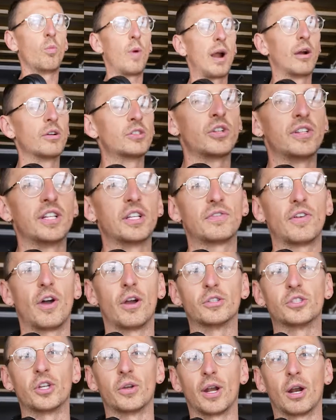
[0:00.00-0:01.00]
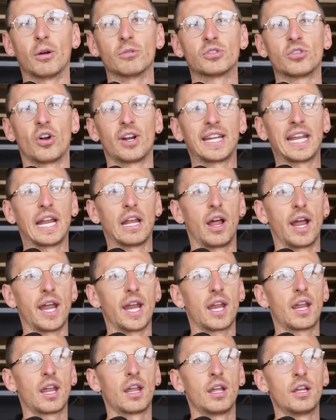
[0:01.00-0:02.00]
I was doing this photo shoot and I was trying to get like
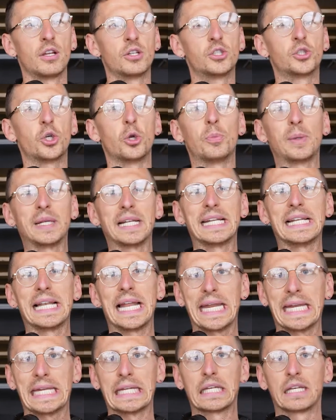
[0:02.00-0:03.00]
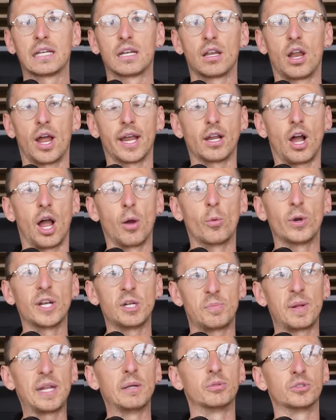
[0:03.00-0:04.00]
stupidly lean, like I wanted
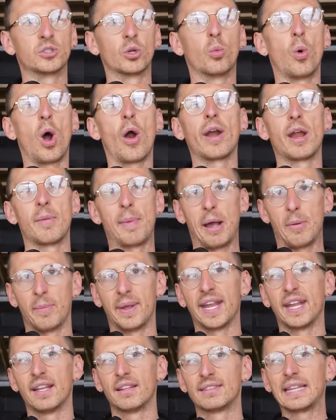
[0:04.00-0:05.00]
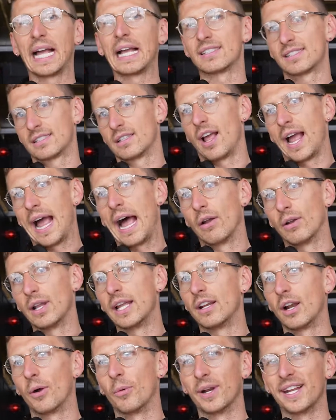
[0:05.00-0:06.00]
people to worry about me. That's like how
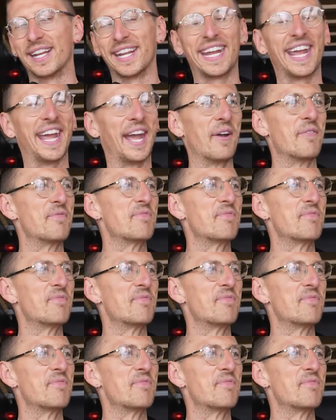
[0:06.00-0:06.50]
lean I wanted to get.